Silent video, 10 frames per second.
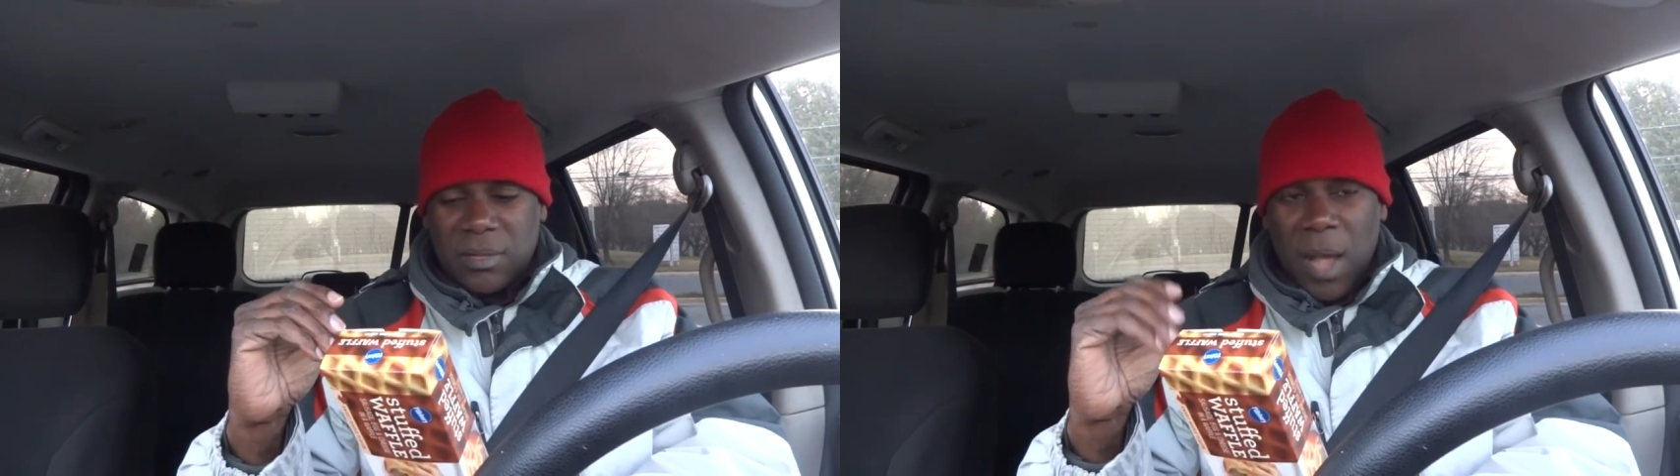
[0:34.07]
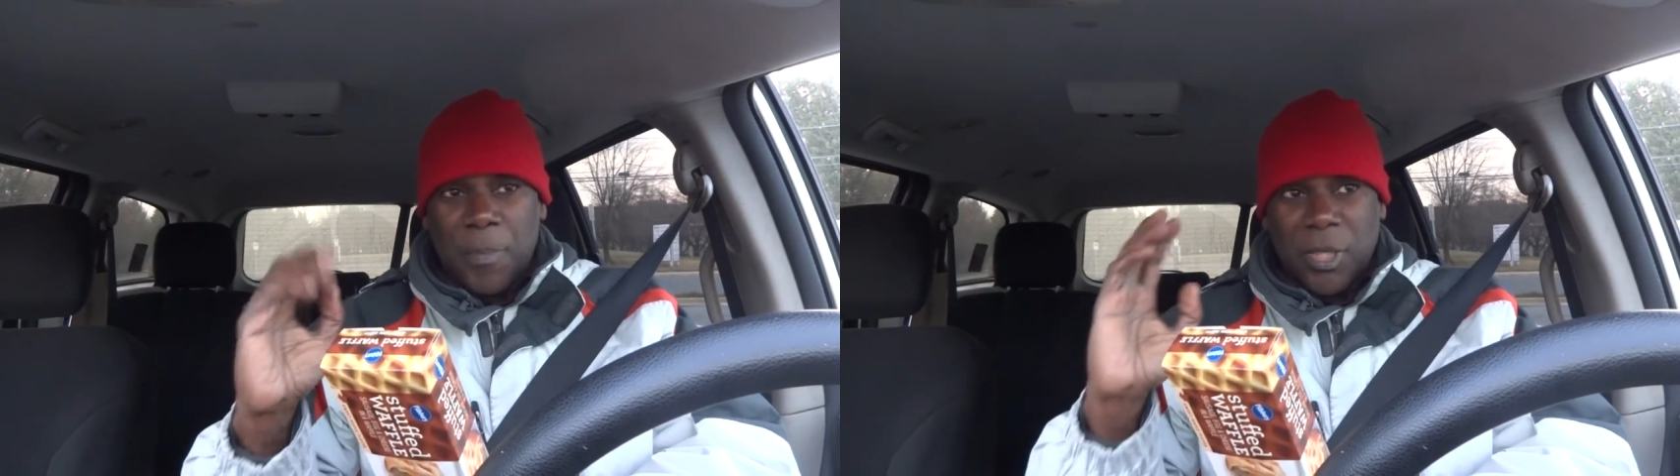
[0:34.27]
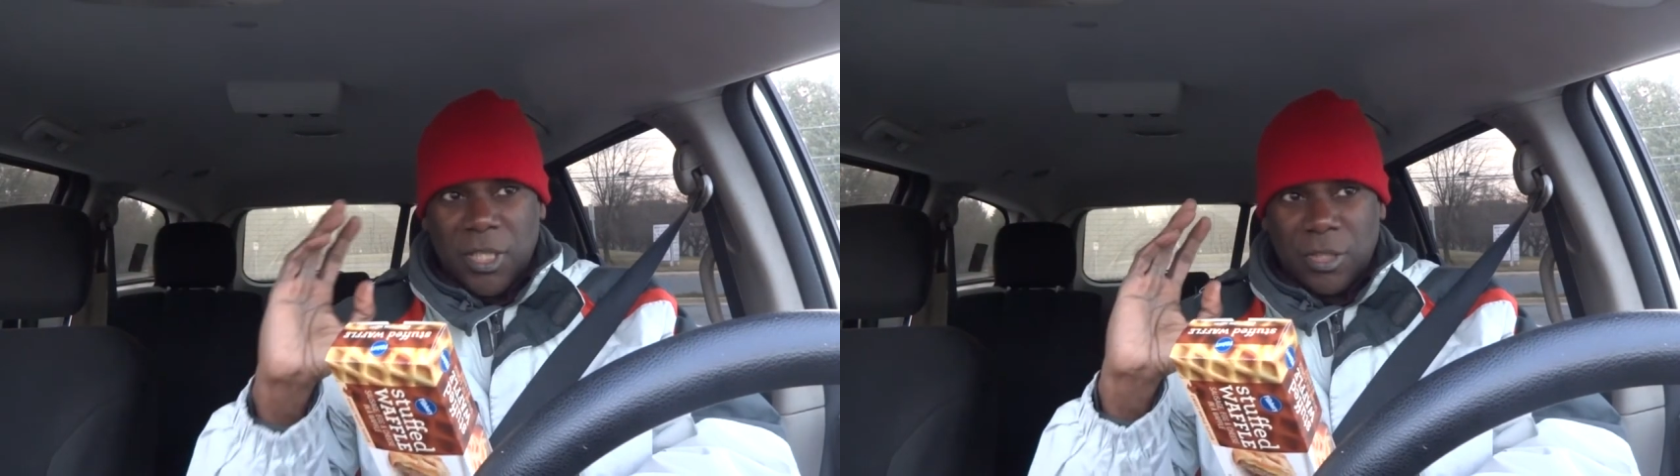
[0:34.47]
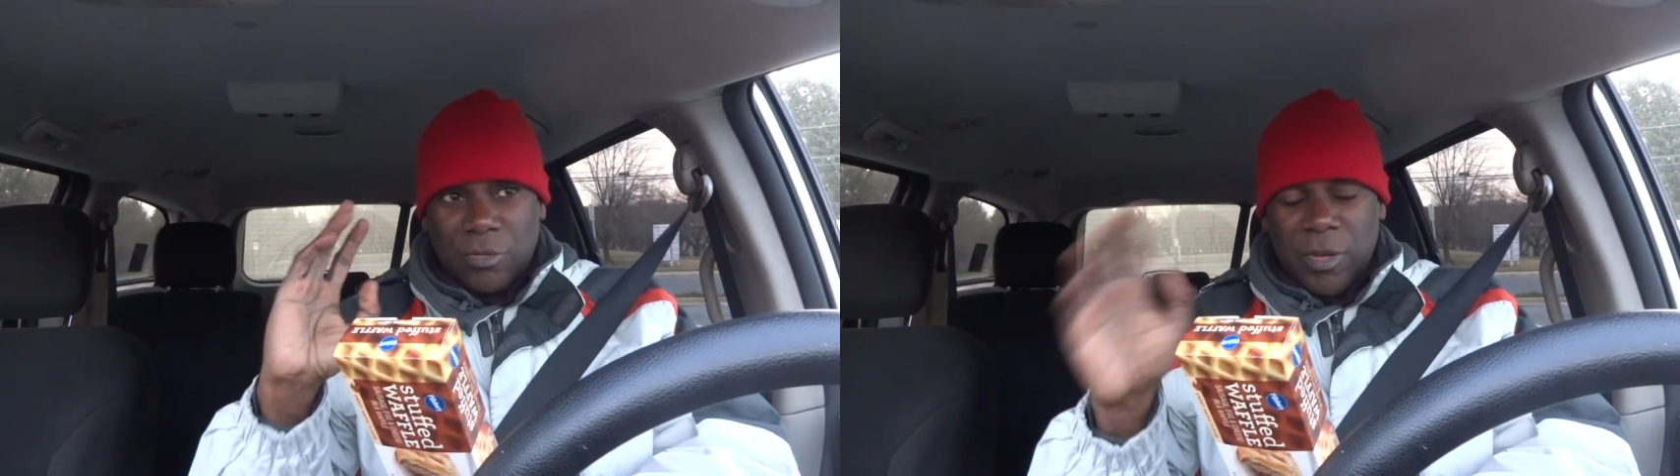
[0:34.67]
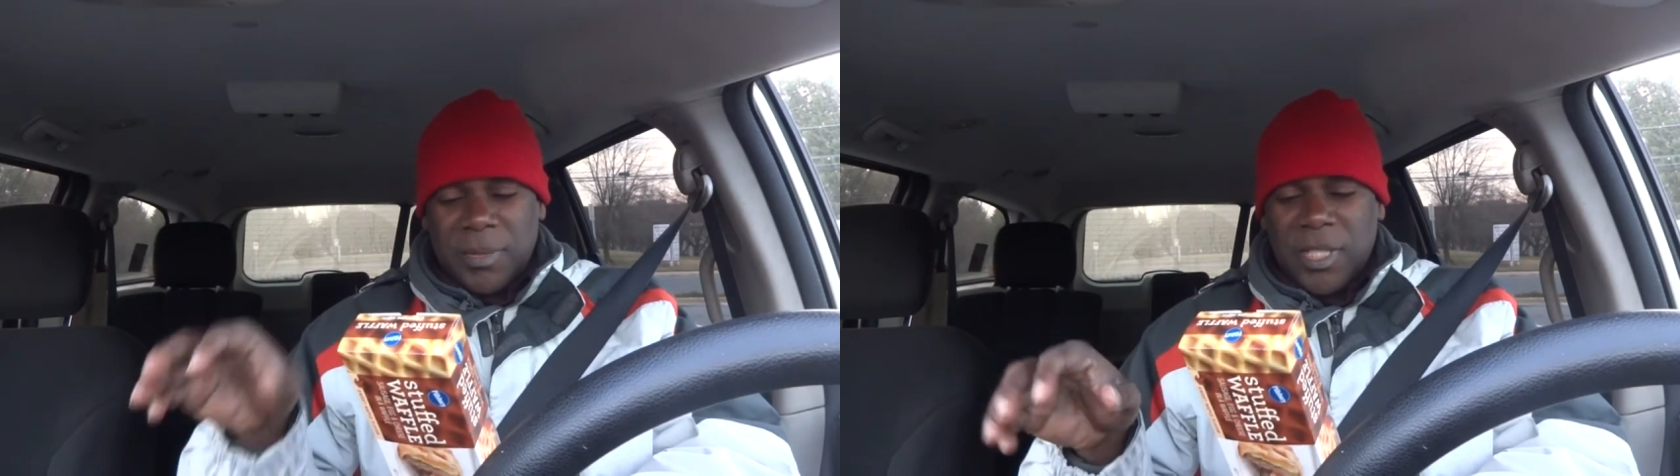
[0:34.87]
I'll put the
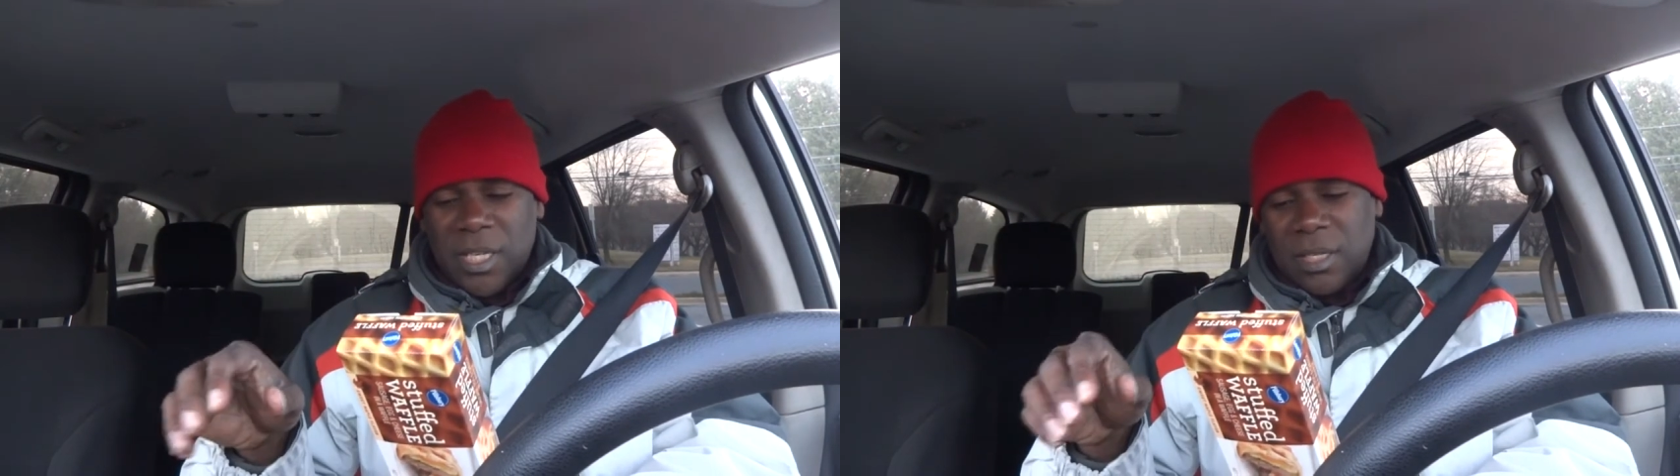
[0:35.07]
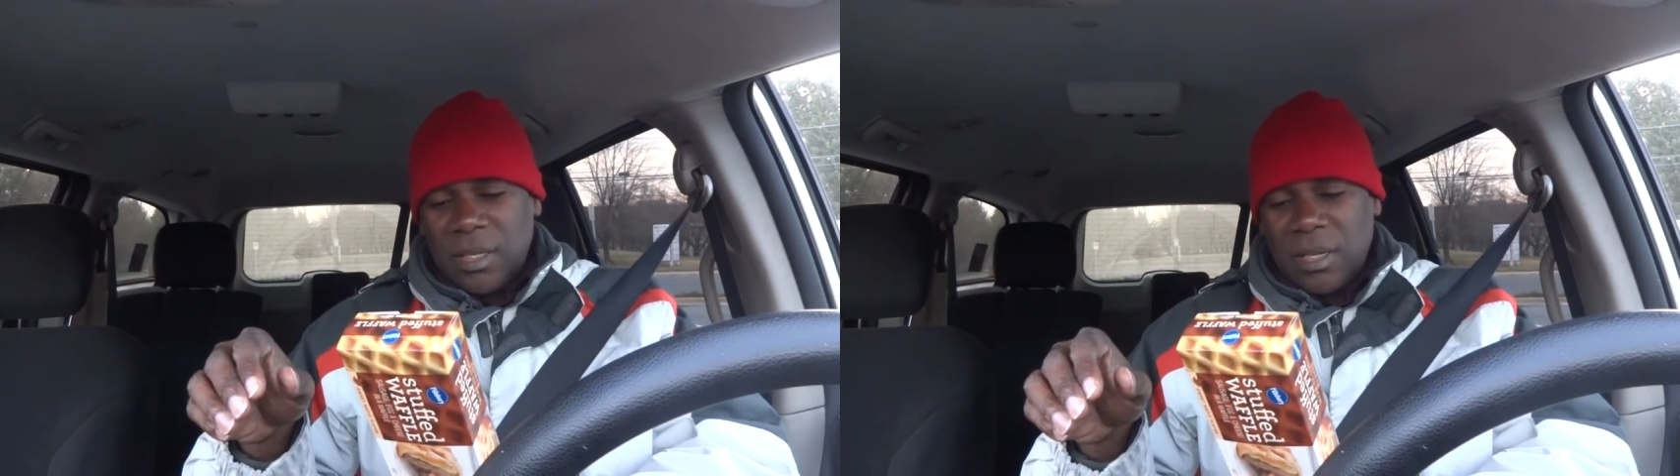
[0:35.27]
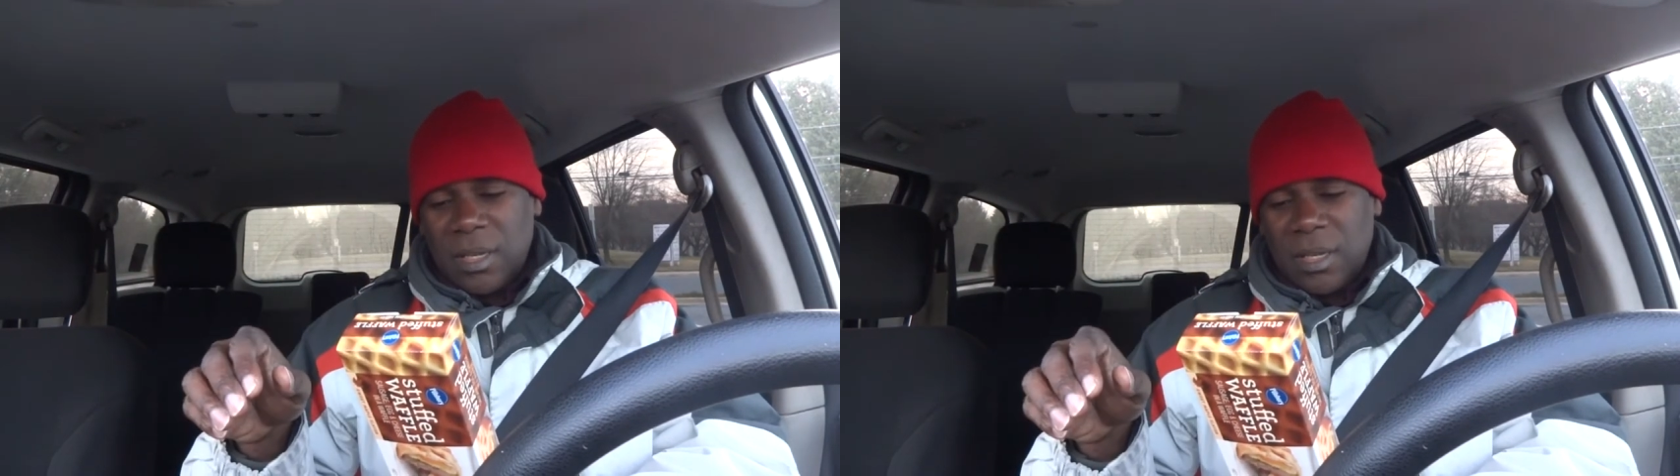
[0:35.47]
description